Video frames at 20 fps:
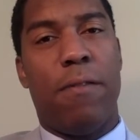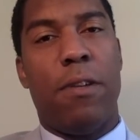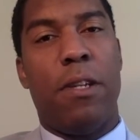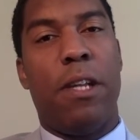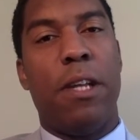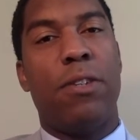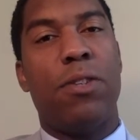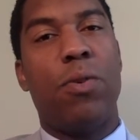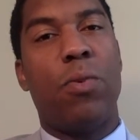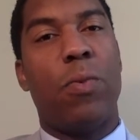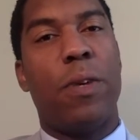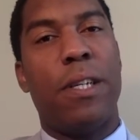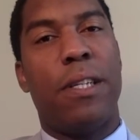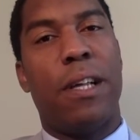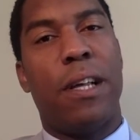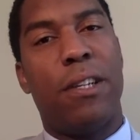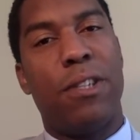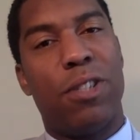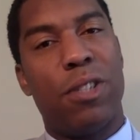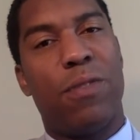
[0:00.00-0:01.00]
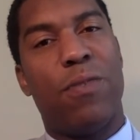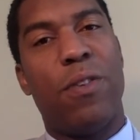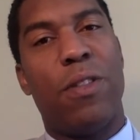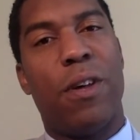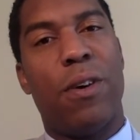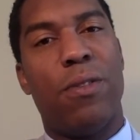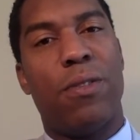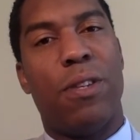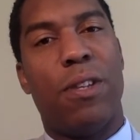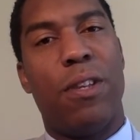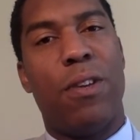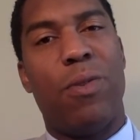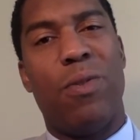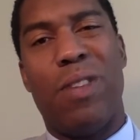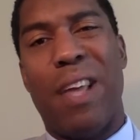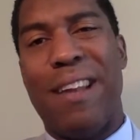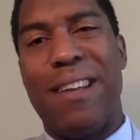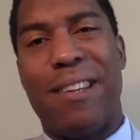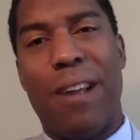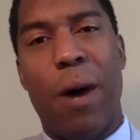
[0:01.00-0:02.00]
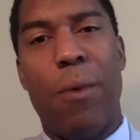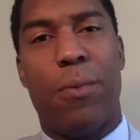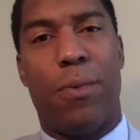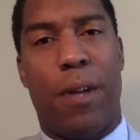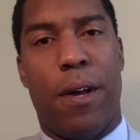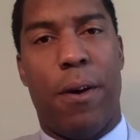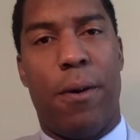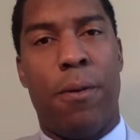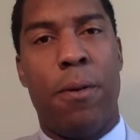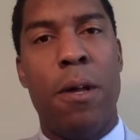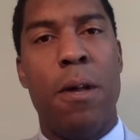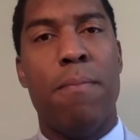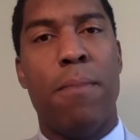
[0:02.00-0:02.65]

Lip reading: digital retailing, just for those of you that don't know,